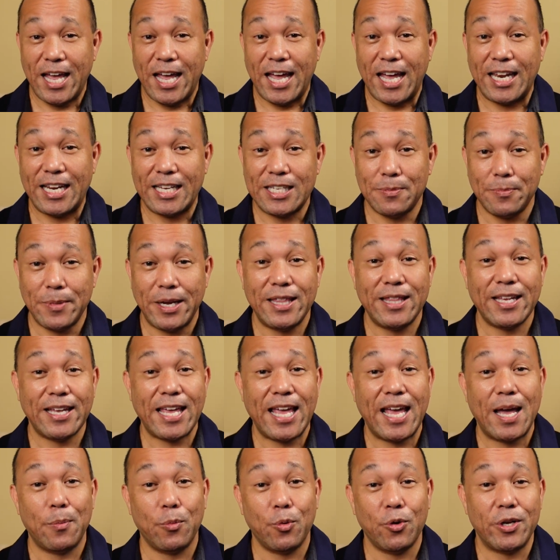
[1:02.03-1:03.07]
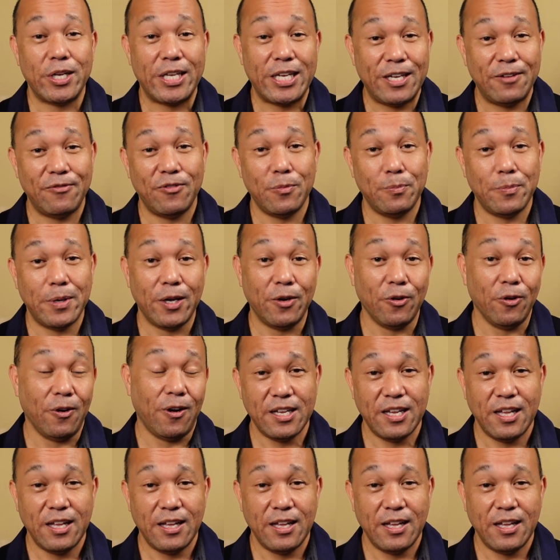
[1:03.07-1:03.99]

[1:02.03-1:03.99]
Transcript: and it's made the camera even better.